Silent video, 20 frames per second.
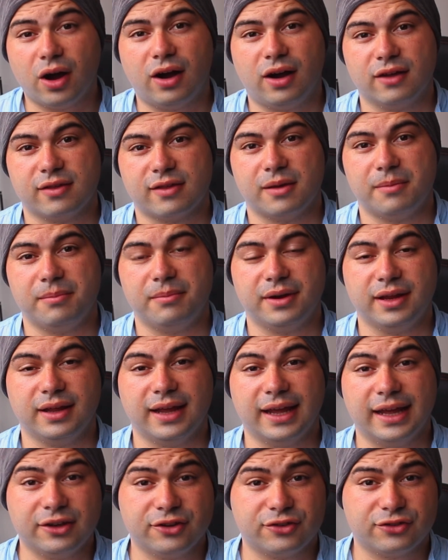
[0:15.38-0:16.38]
you are
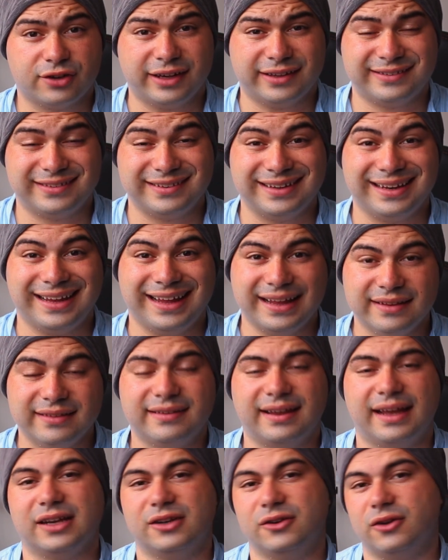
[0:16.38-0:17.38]
somebody interested
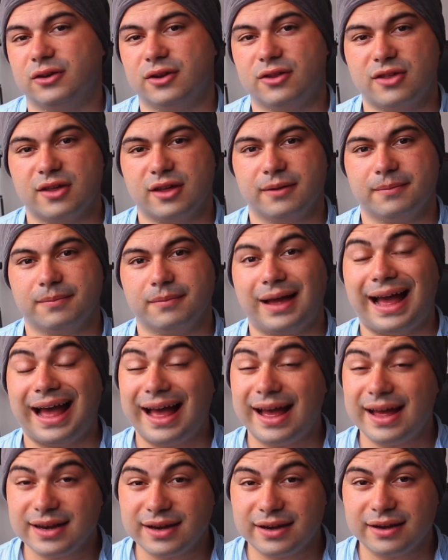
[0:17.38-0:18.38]
in
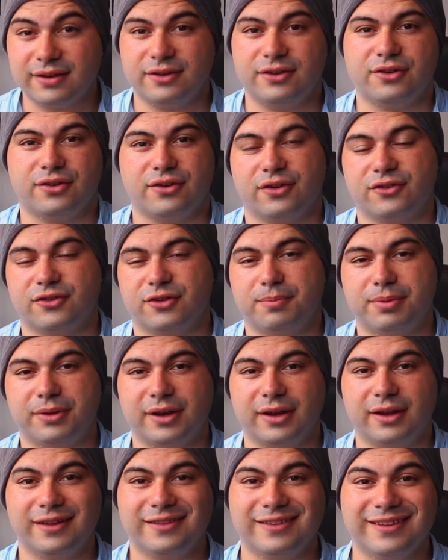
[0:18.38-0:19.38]
technology and you're an
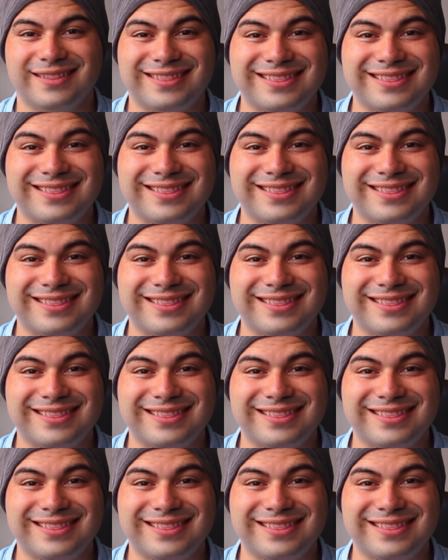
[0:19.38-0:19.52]
entrepreneur,